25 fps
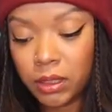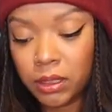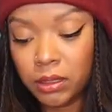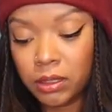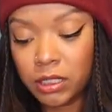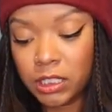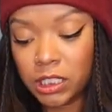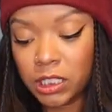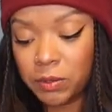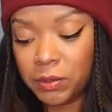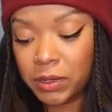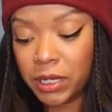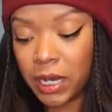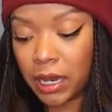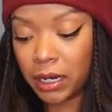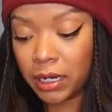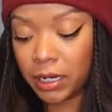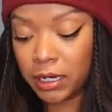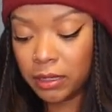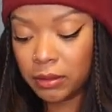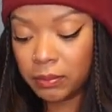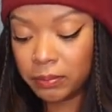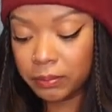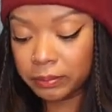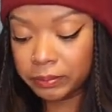This
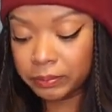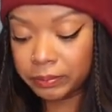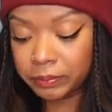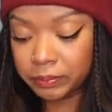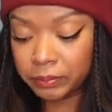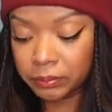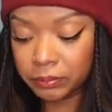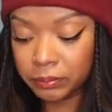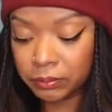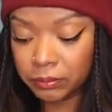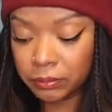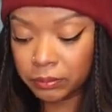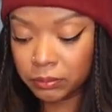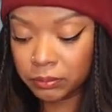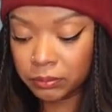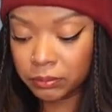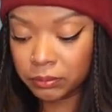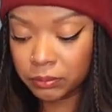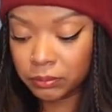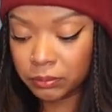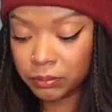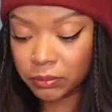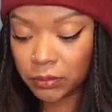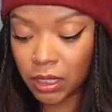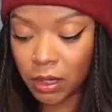spaghetti,
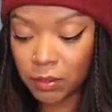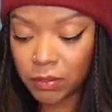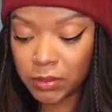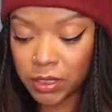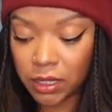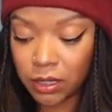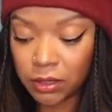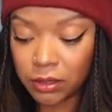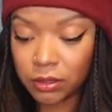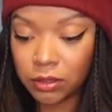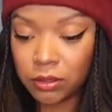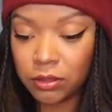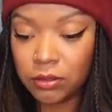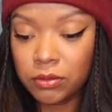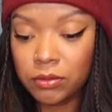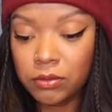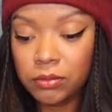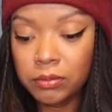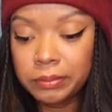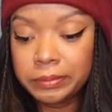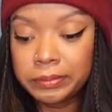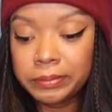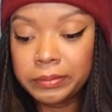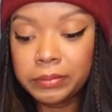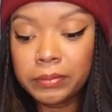I'm telling
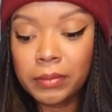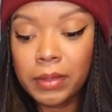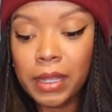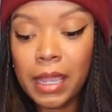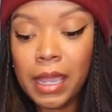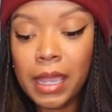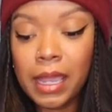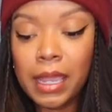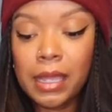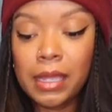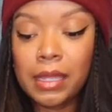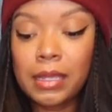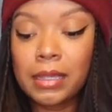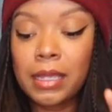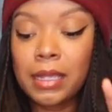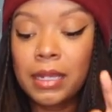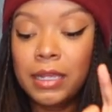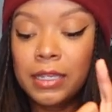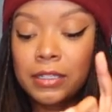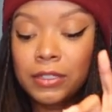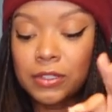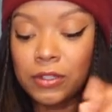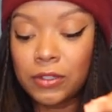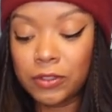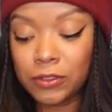you,
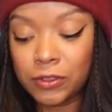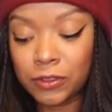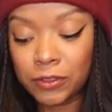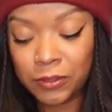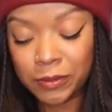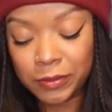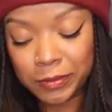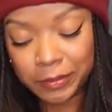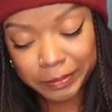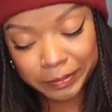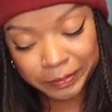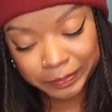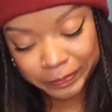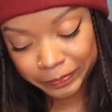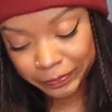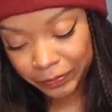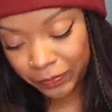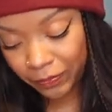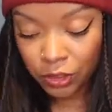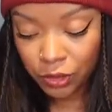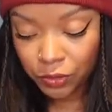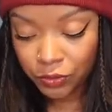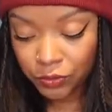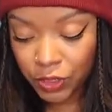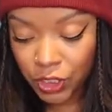delicioso.
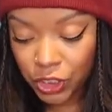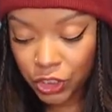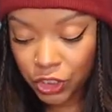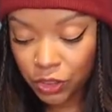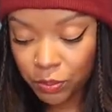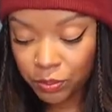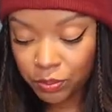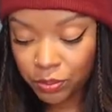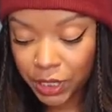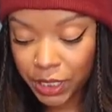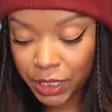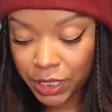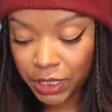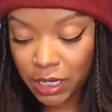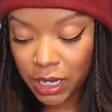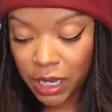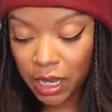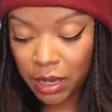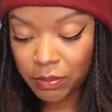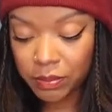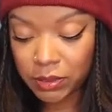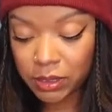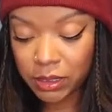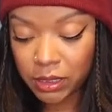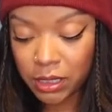So friendship
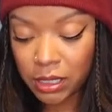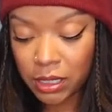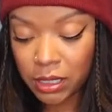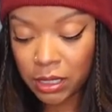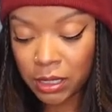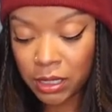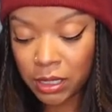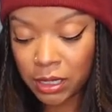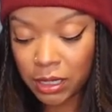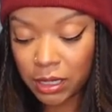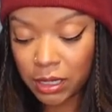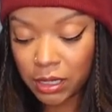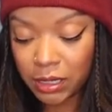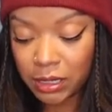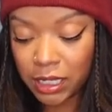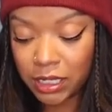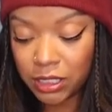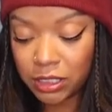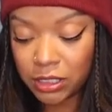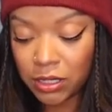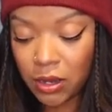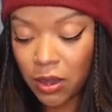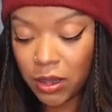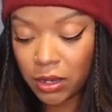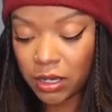breakups,
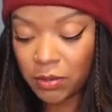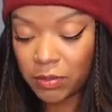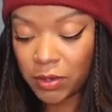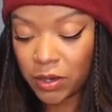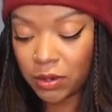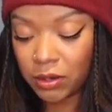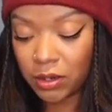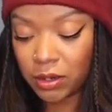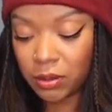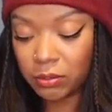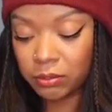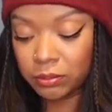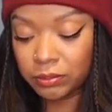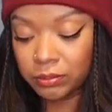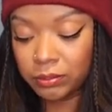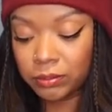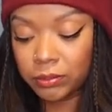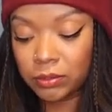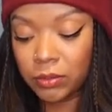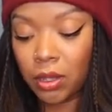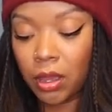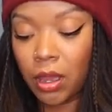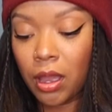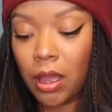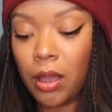let's talk about them.
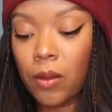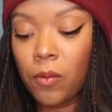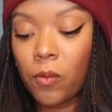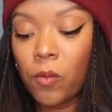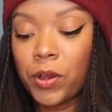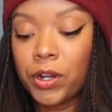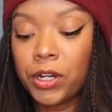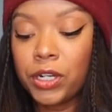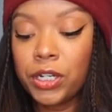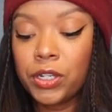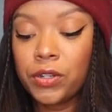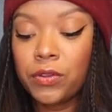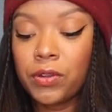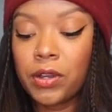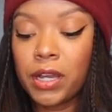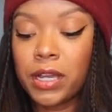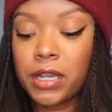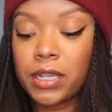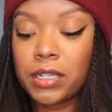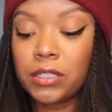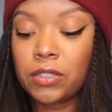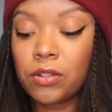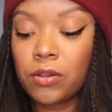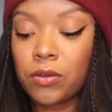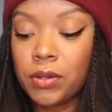What are you
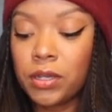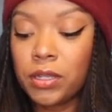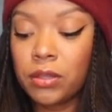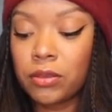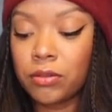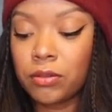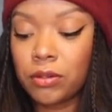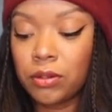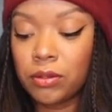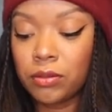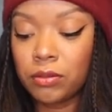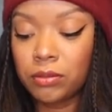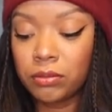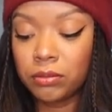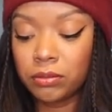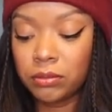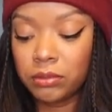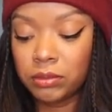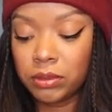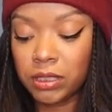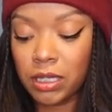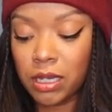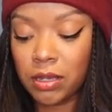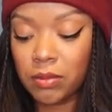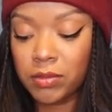guys going through?
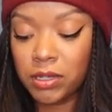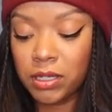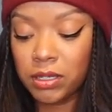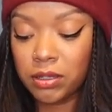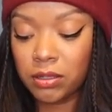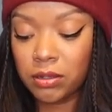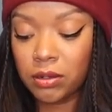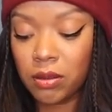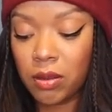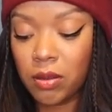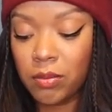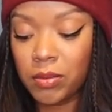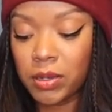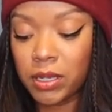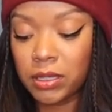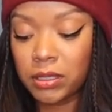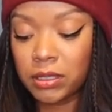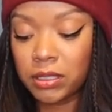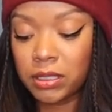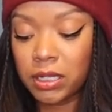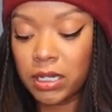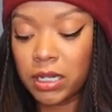Tell me in the comments.